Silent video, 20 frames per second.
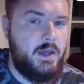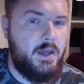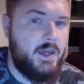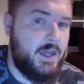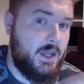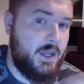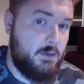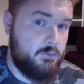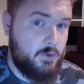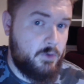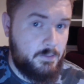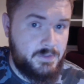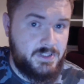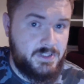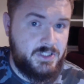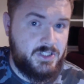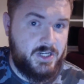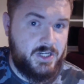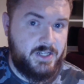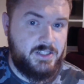hit property
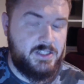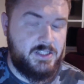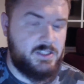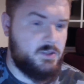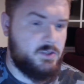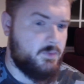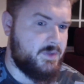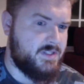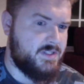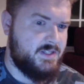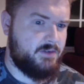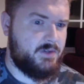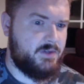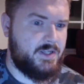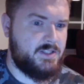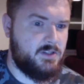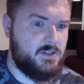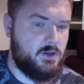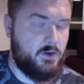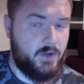changes that we still
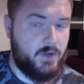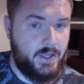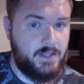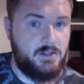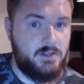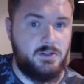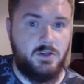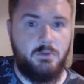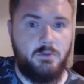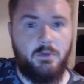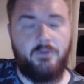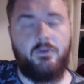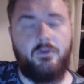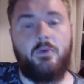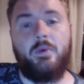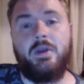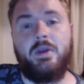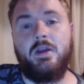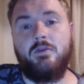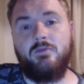need to look into before
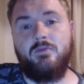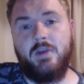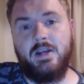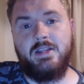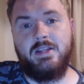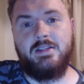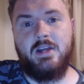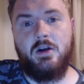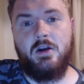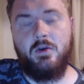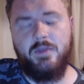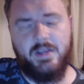we can really tell.